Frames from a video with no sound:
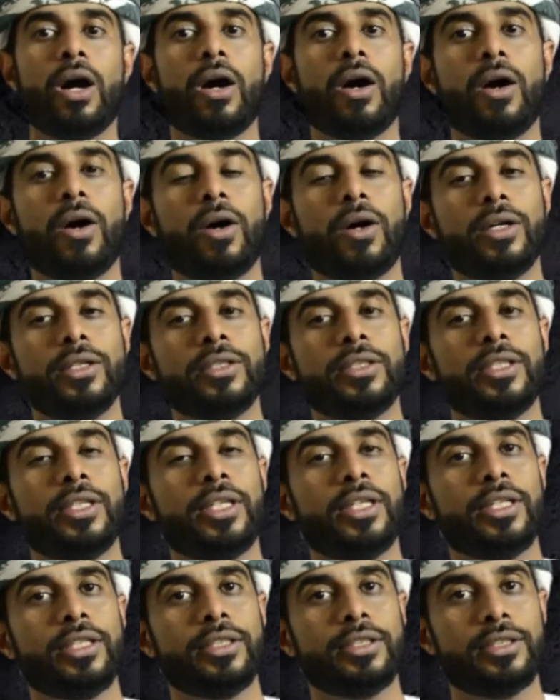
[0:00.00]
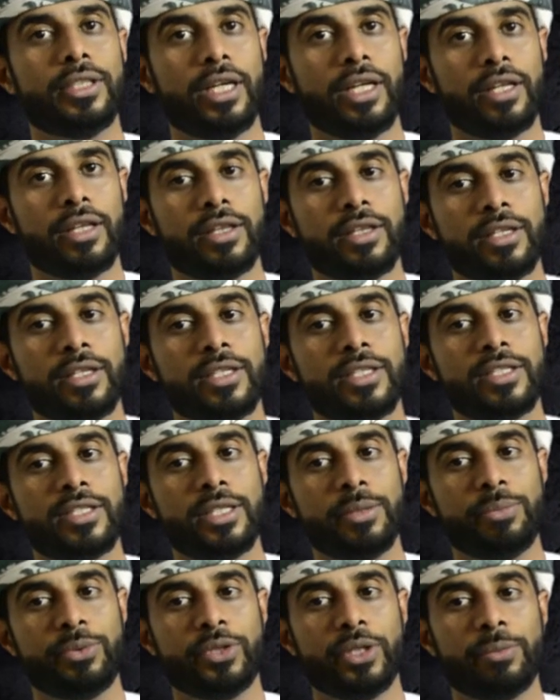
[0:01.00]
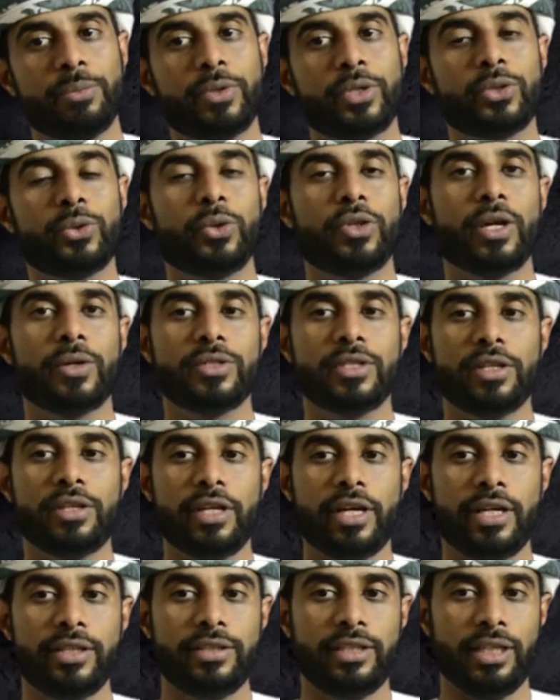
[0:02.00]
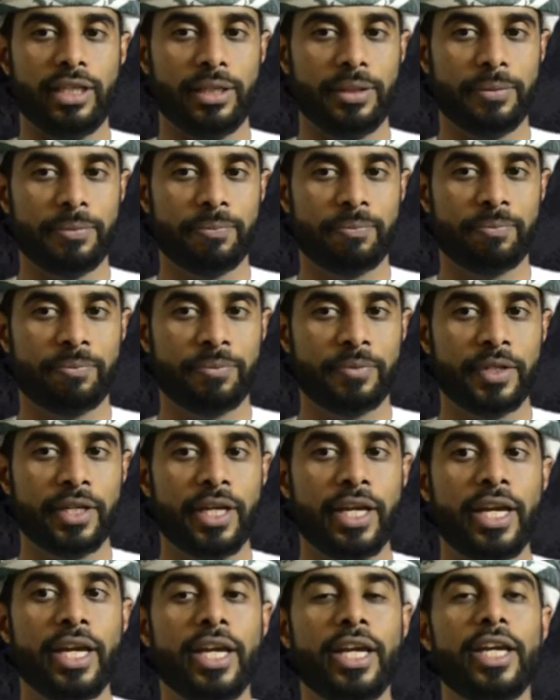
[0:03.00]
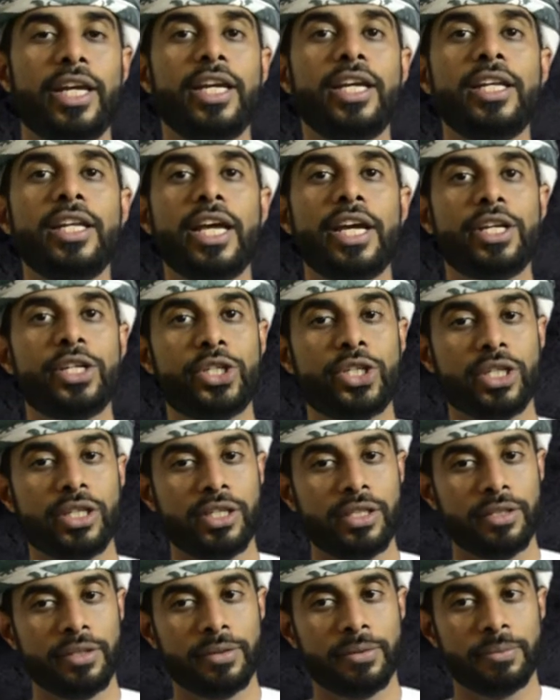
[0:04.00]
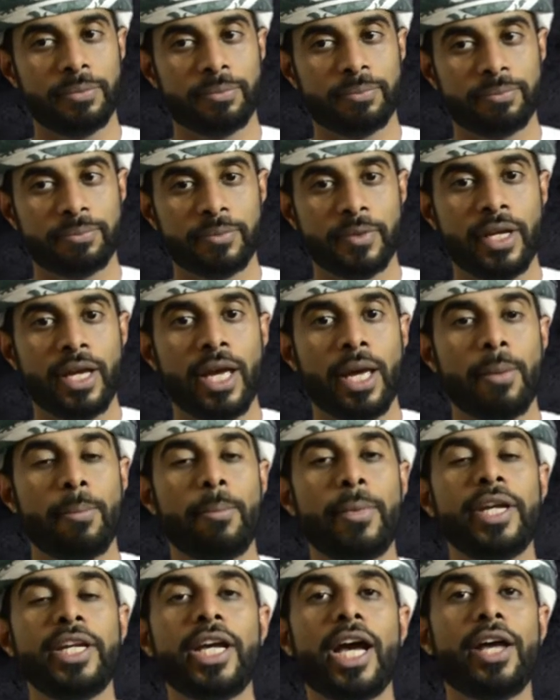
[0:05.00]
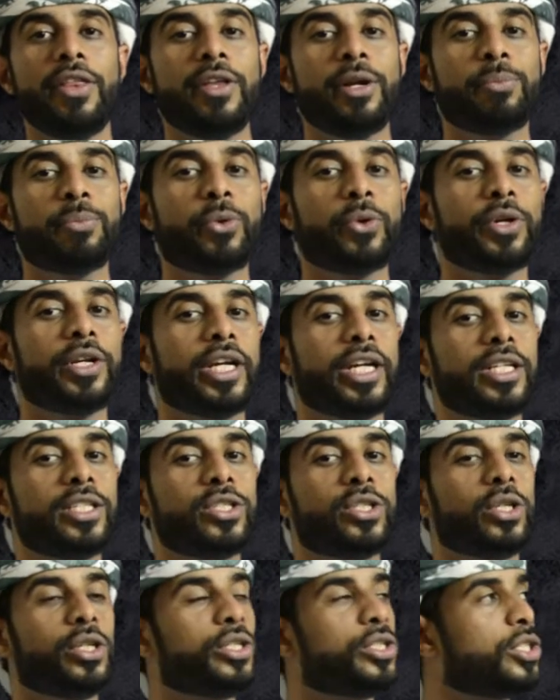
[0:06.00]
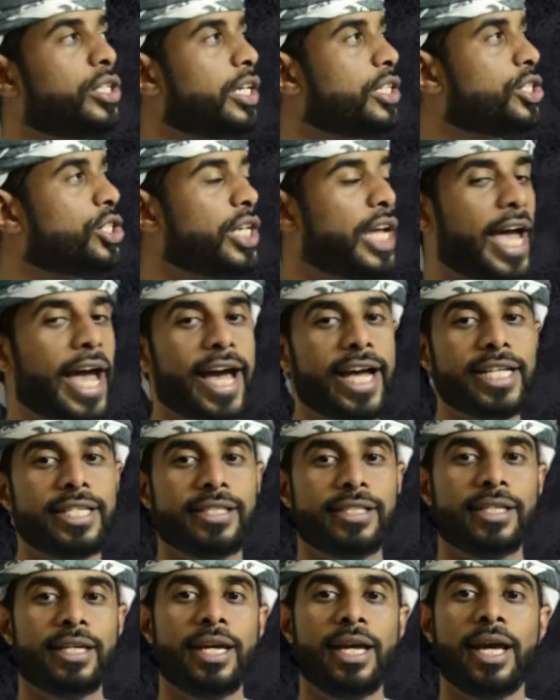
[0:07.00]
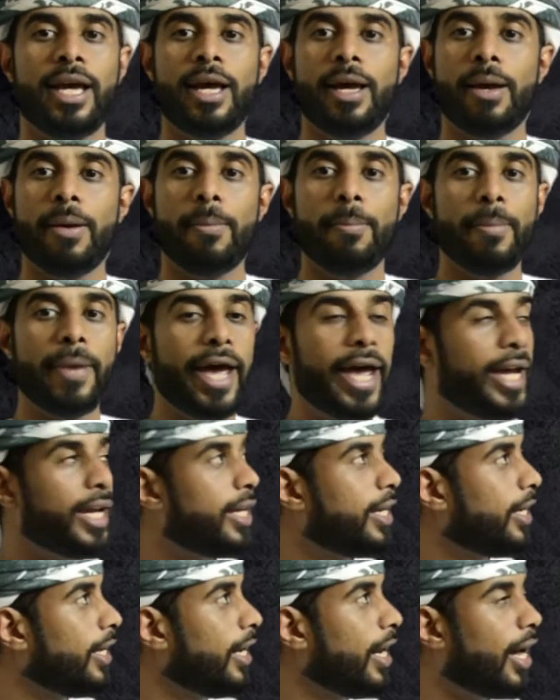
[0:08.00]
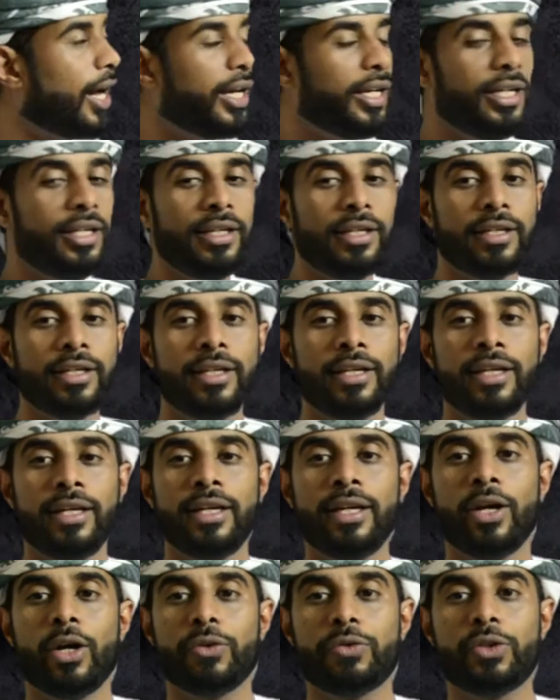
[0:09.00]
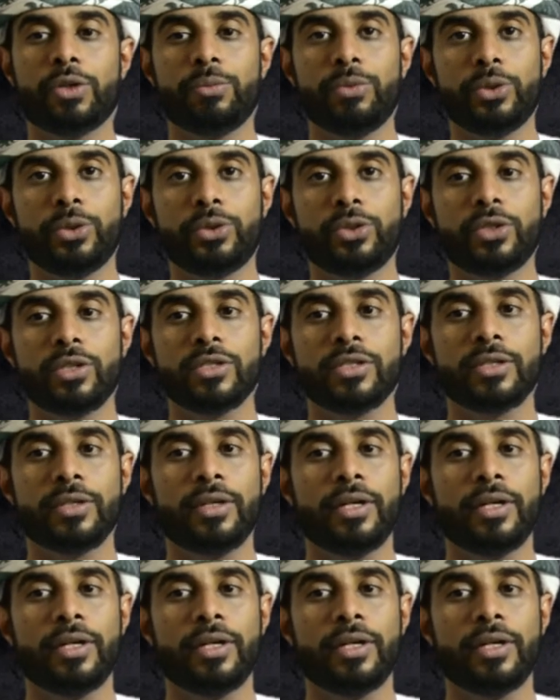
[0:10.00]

on 10th September 2013. In addition, many other products such as Mac line of computers,